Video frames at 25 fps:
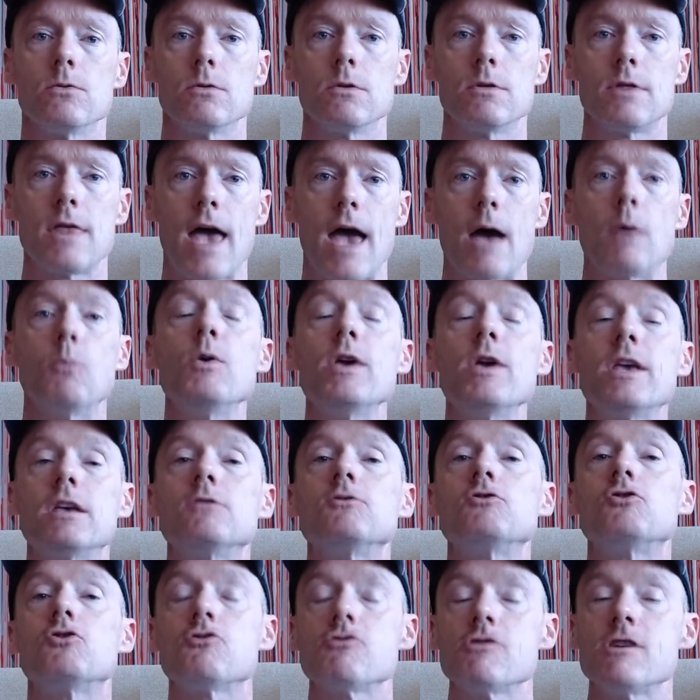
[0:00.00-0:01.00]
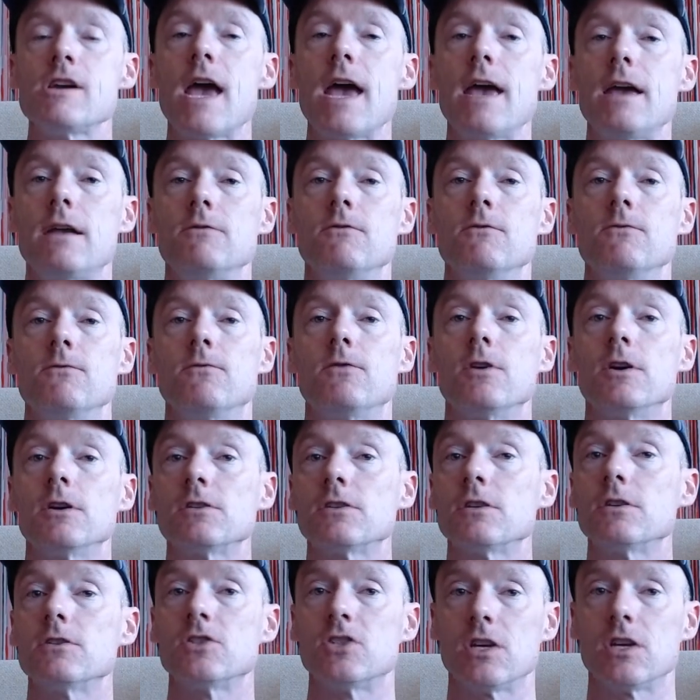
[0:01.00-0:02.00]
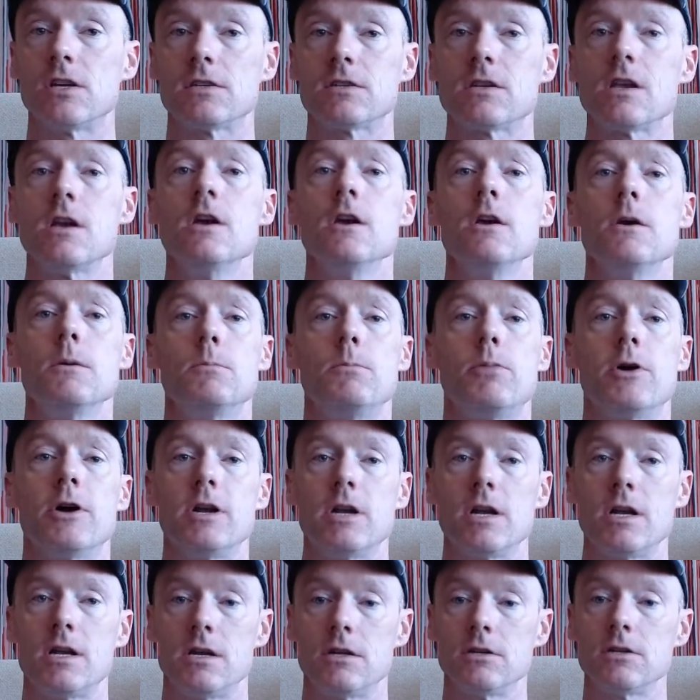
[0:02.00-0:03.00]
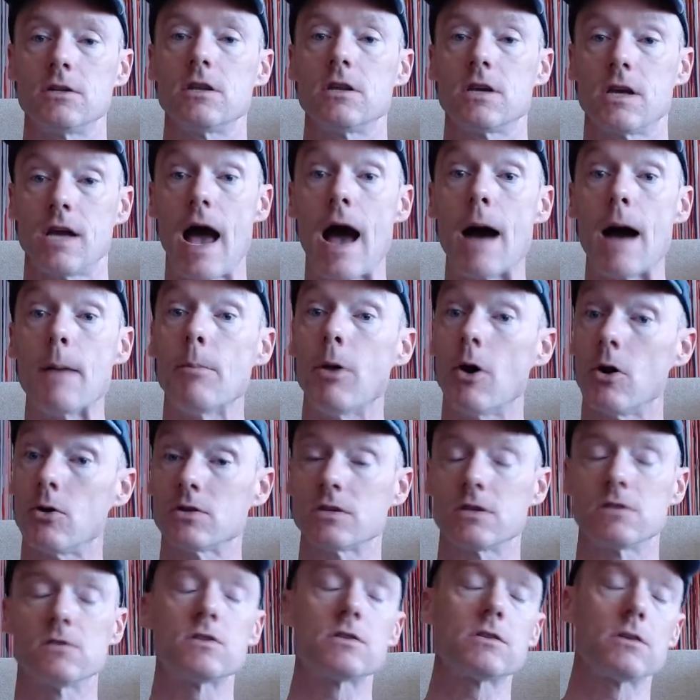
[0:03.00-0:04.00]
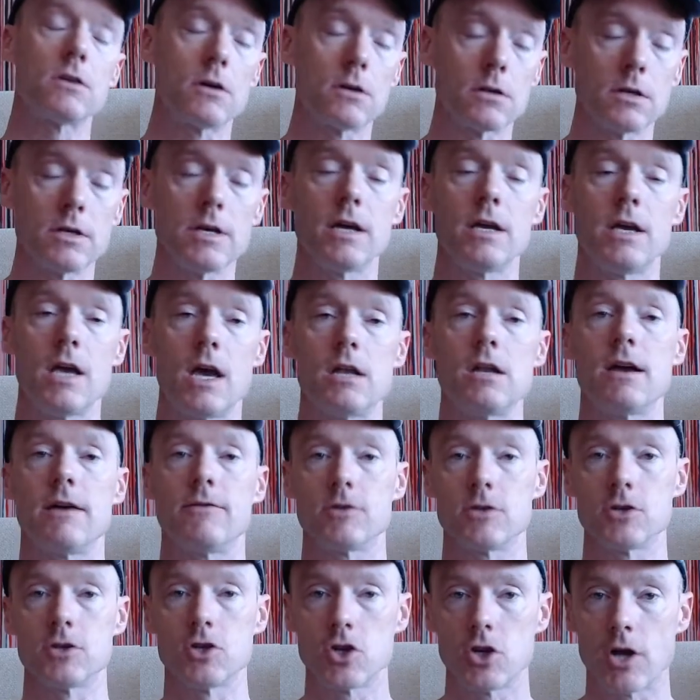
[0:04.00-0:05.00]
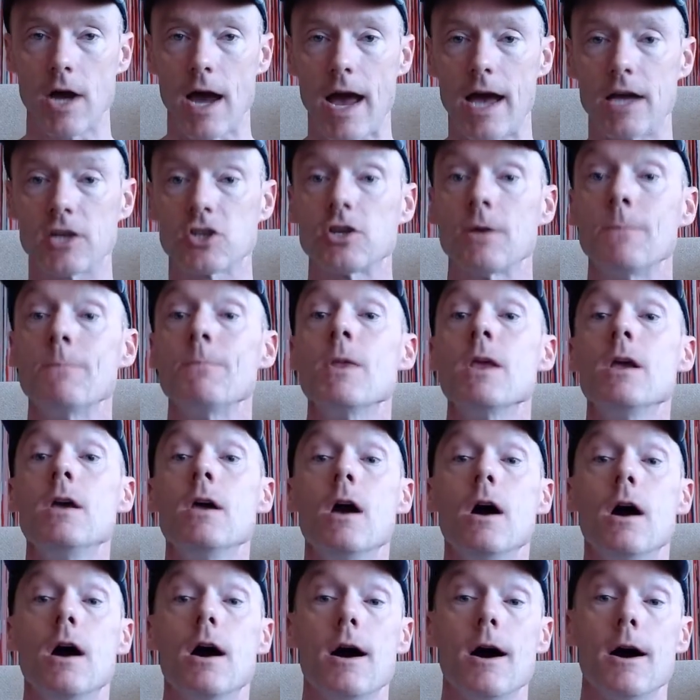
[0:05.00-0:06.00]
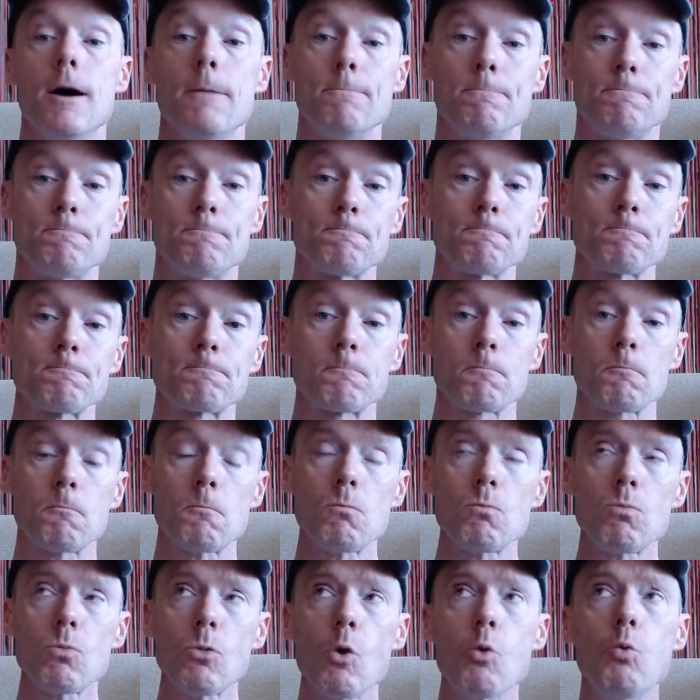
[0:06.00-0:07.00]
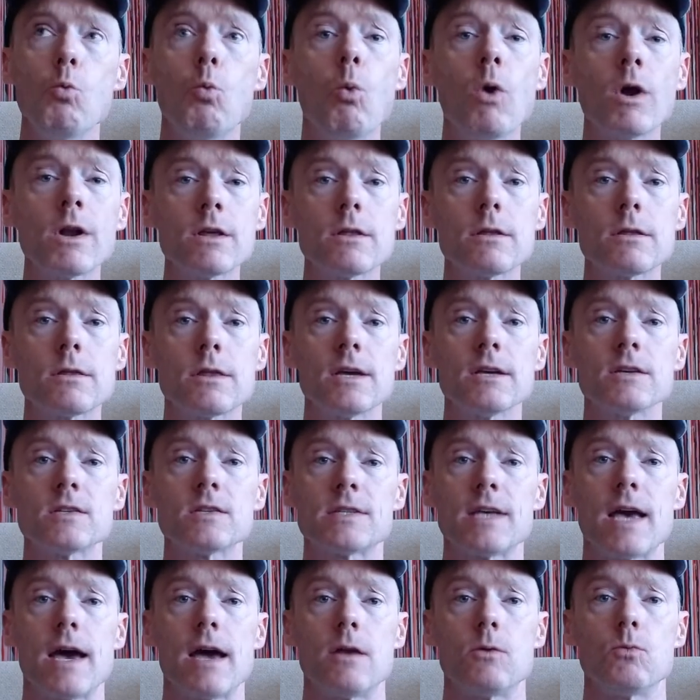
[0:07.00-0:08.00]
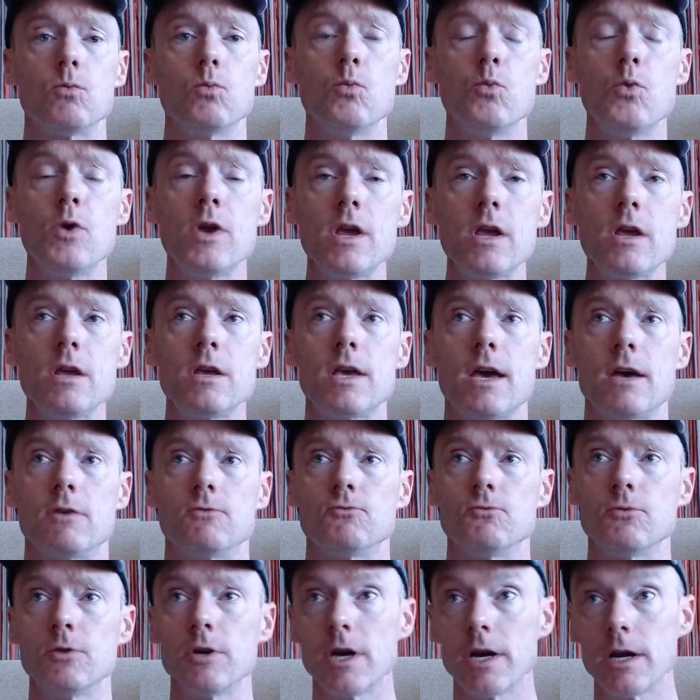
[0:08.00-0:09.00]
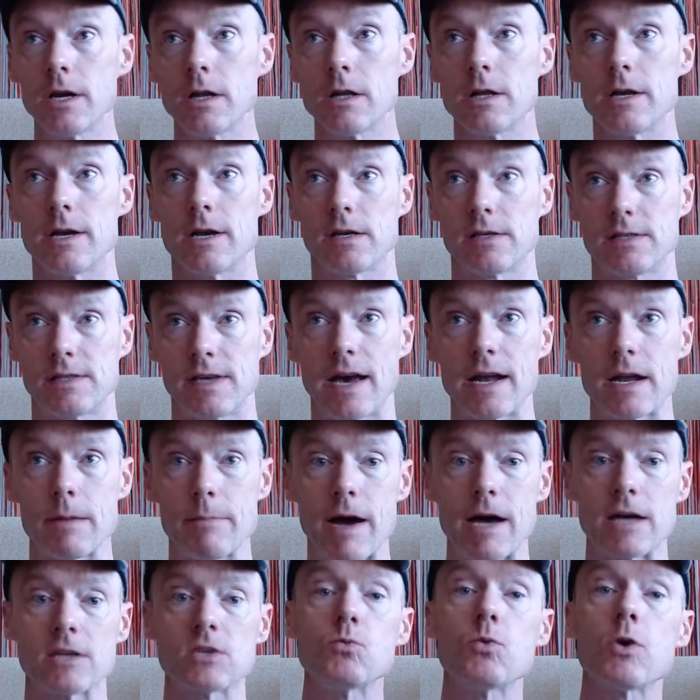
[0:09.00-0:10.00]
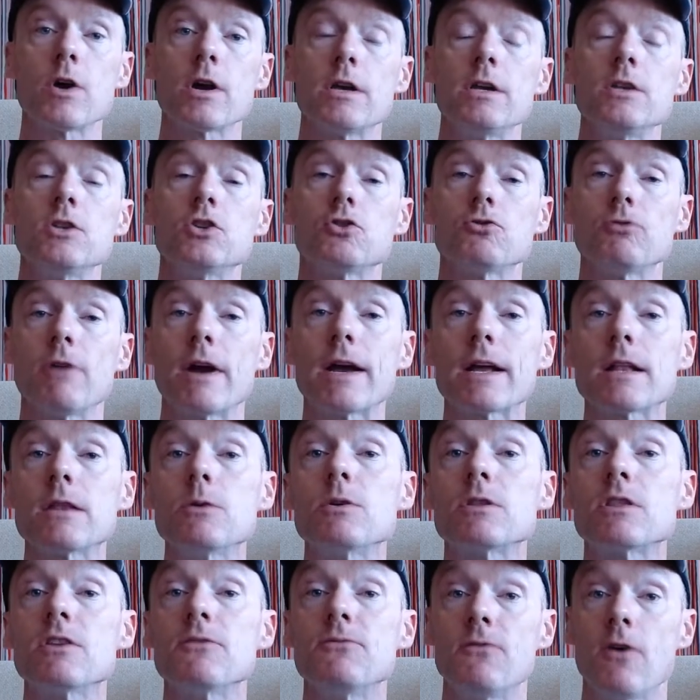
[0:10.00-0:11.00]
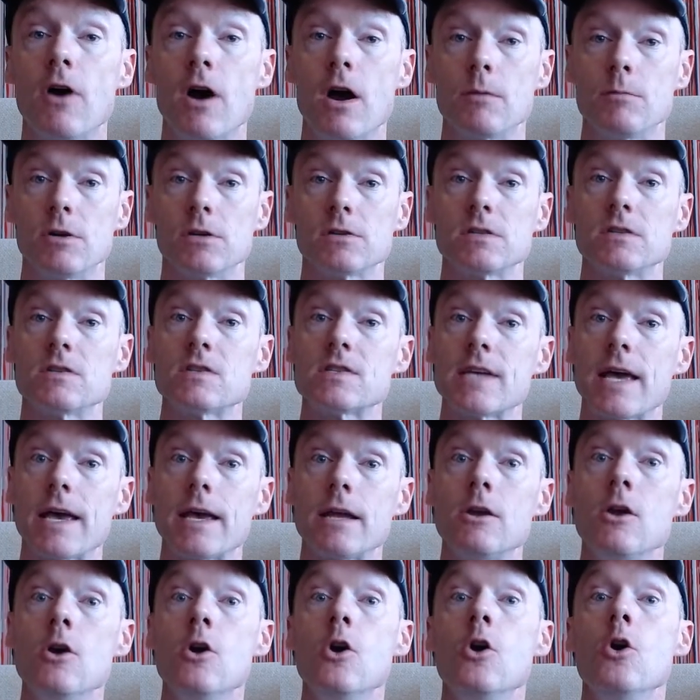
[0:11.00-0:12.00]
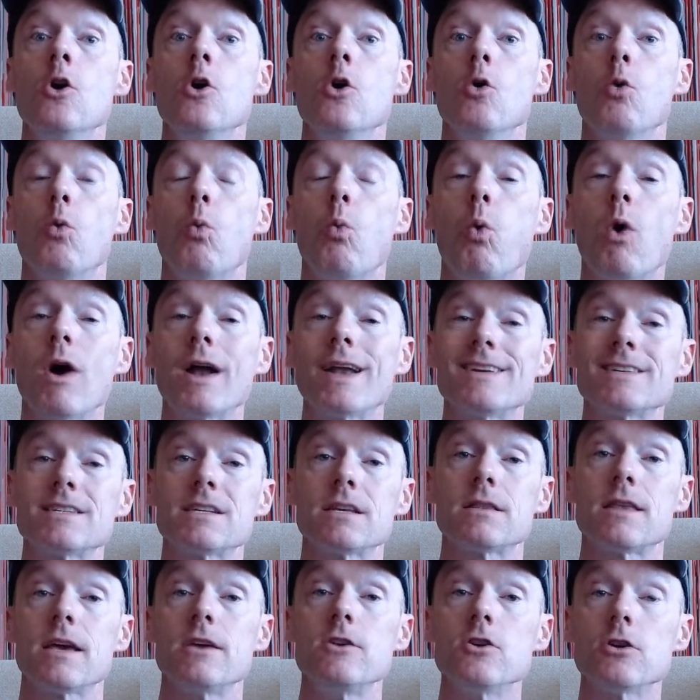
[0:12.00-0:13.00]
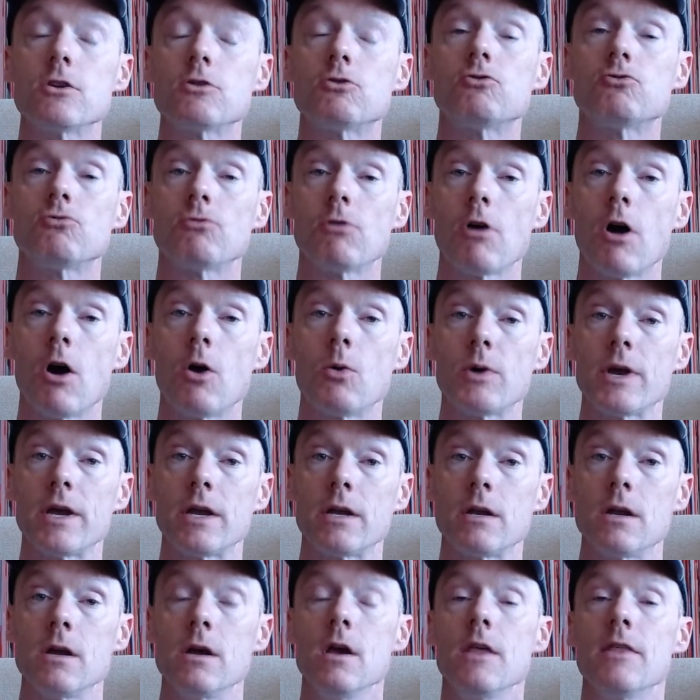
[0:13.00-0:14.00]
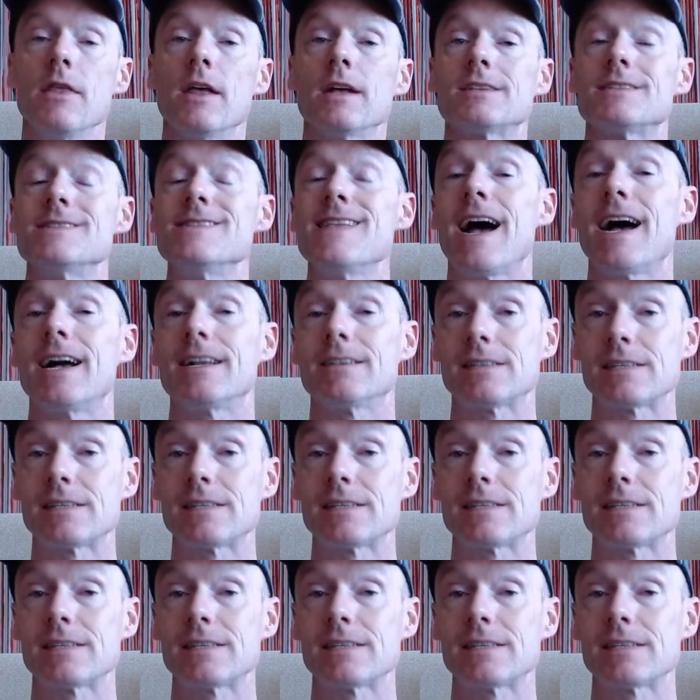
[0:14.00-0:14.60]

that we can create versus just putting it into the compost, and certainly, again, never the trash. One of the things that we get really excited about is working directly with the farmers and saying, what is it that you're growing that's not